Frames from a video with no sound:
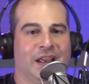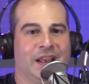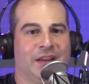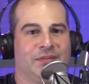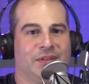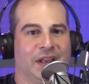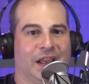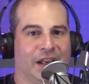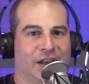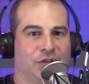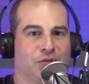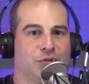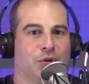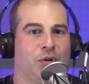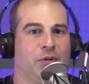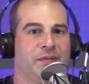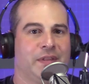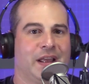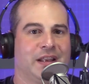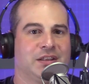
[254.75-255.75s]
If they get
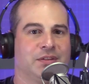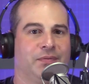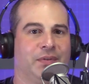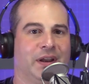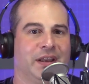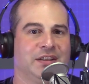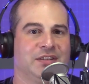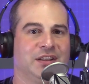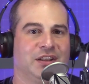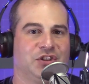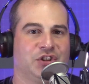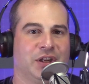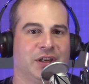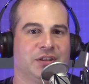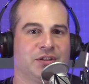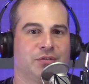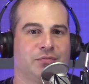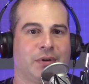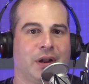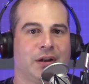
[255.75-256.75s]
control of that device, they
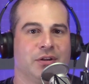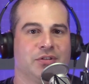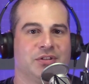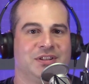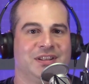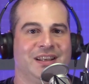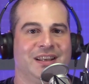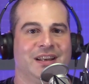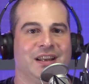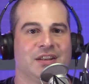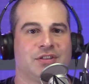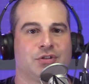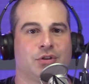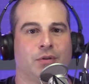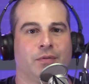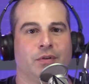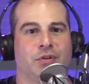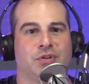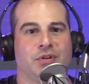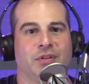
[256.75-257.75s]
change the router's DNS
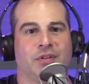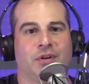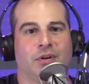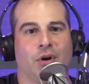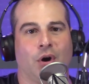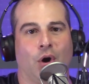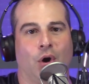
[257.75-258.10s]
server to their